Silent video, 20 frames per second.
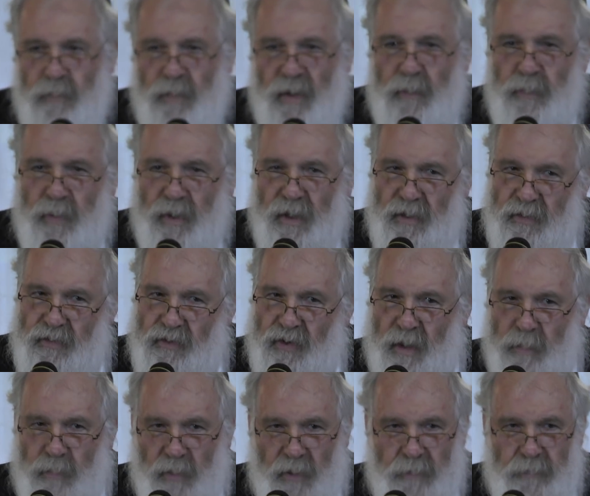people in
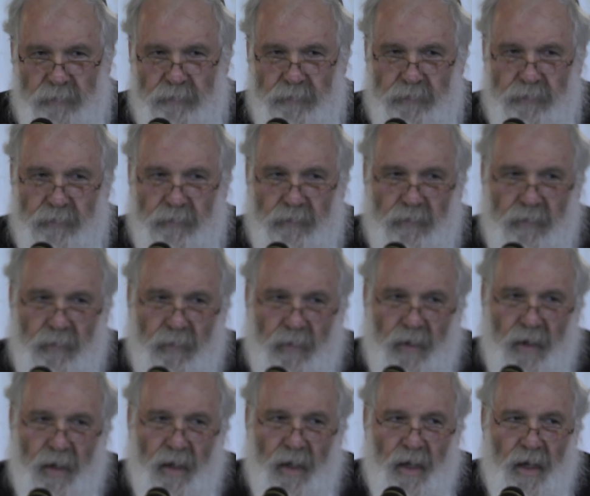trouble.
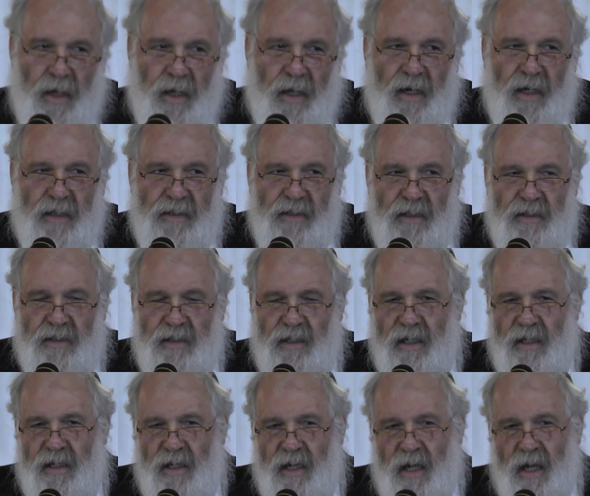And as I
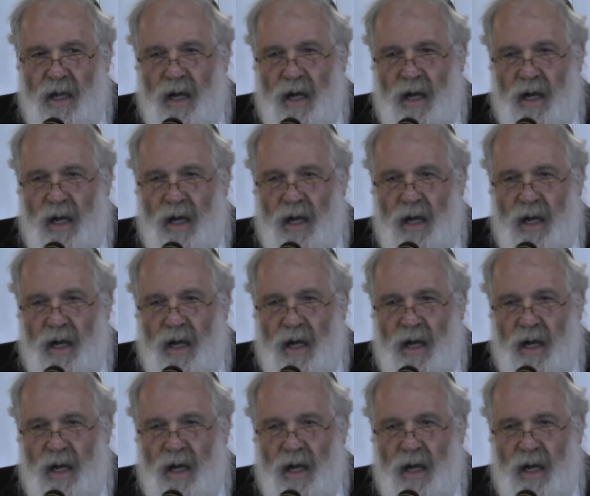said,